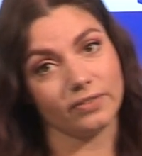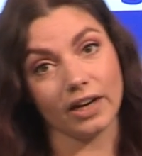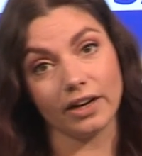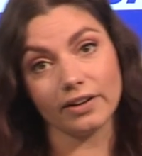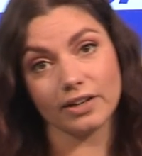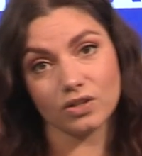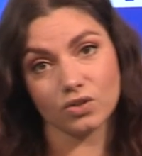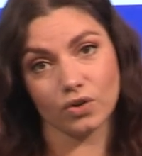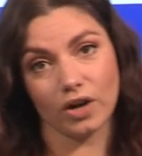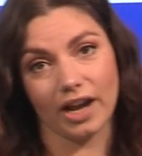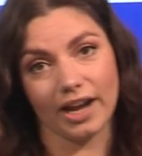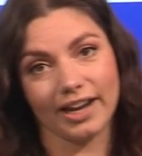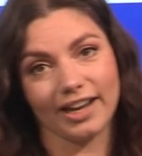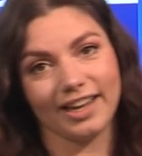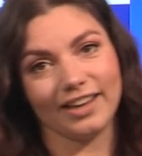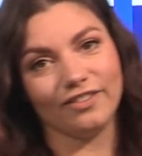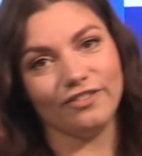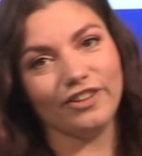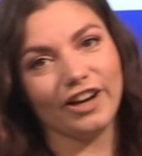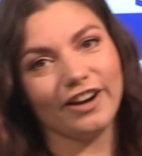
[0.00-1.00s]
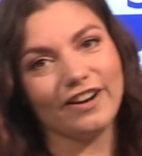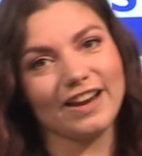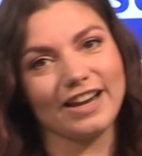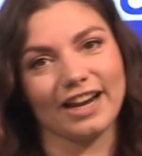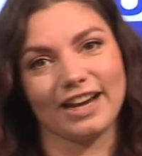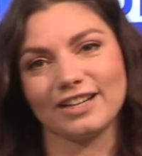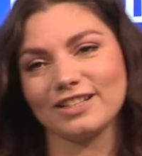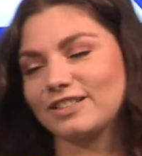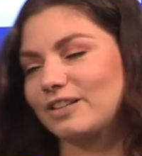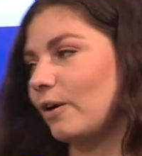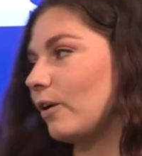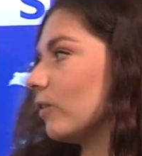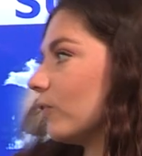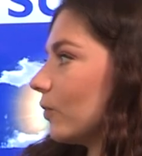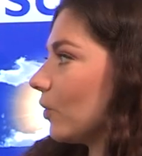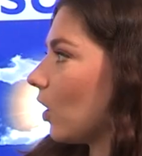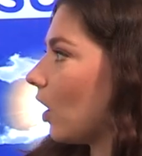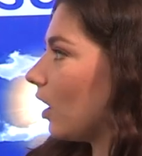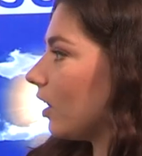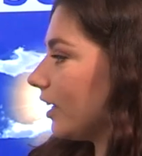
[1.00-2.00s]
very dry and very nice
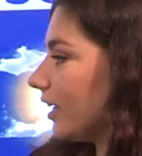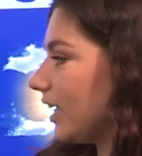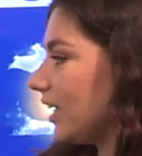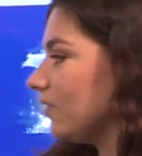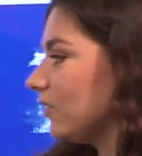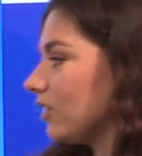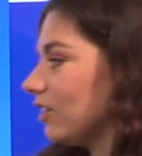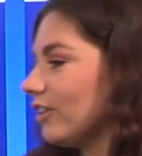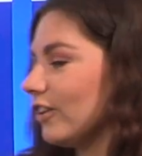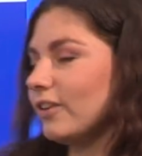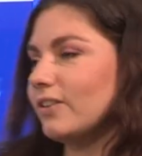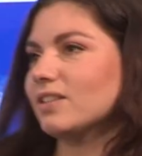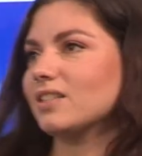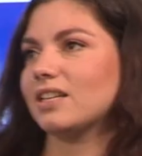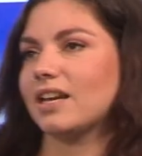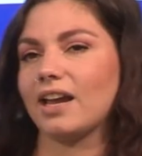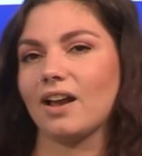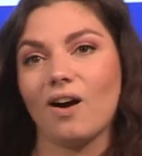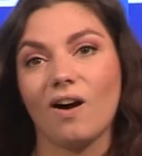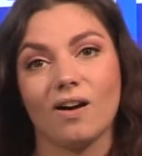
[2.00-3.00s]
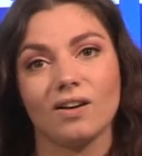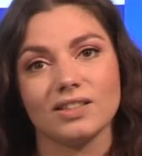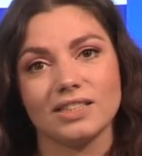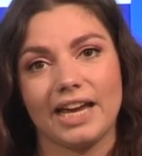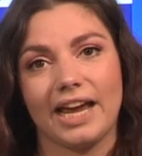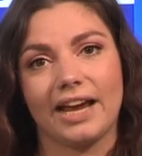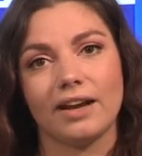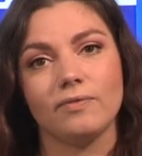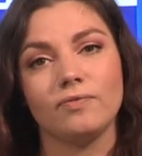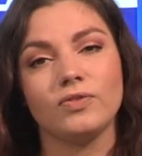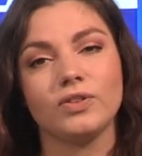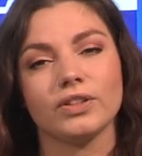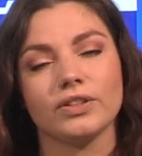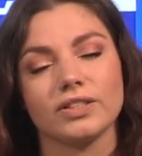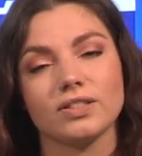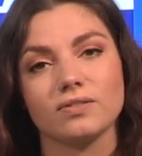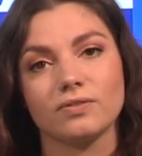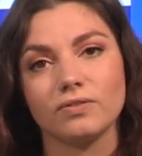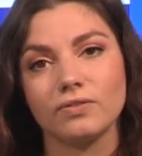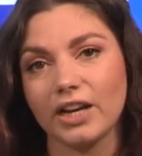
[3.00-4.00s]
overall. And even Thursday, all day,
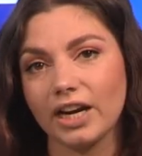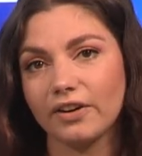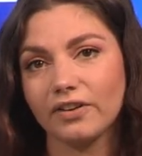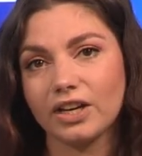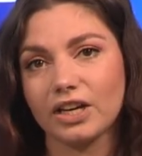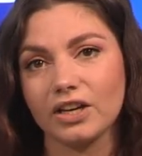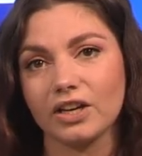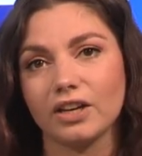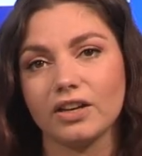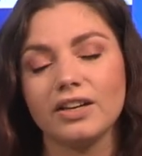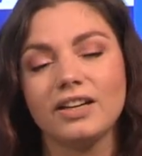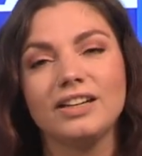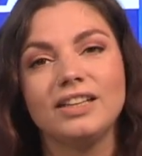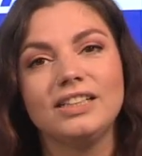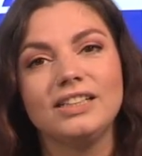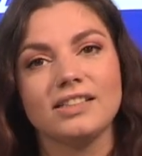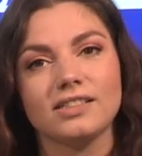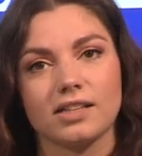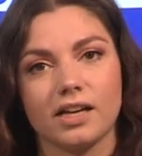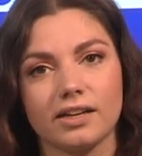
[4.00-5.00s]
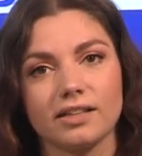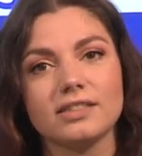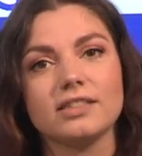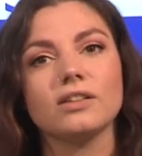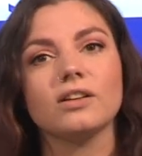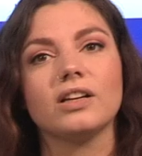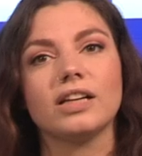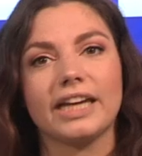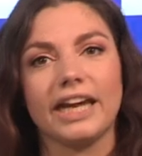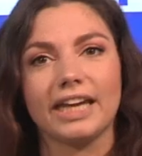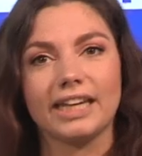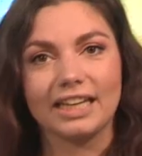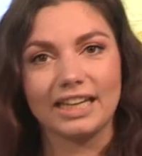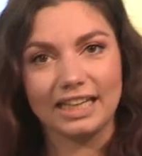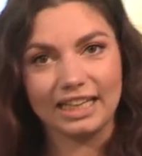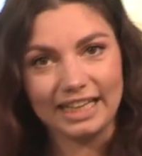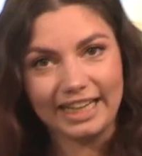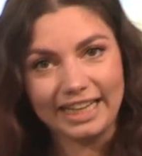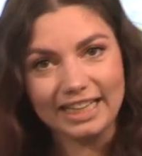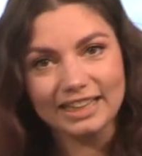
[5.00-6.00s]
looks very good. It's not until, again,
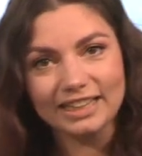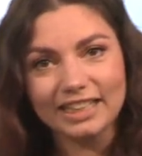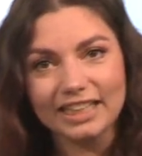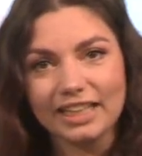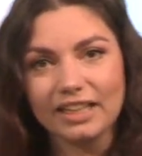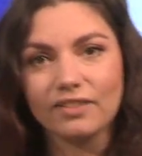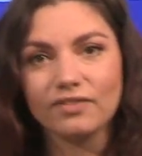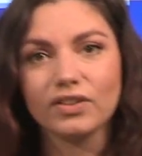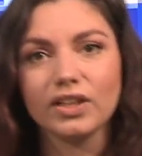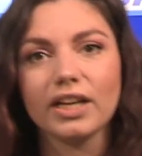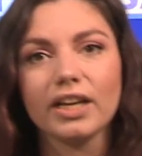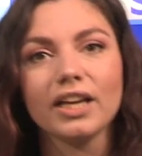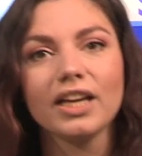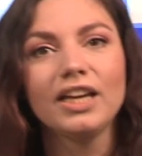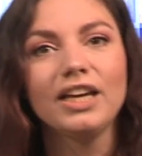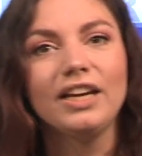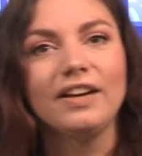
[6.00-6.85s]
late in the evening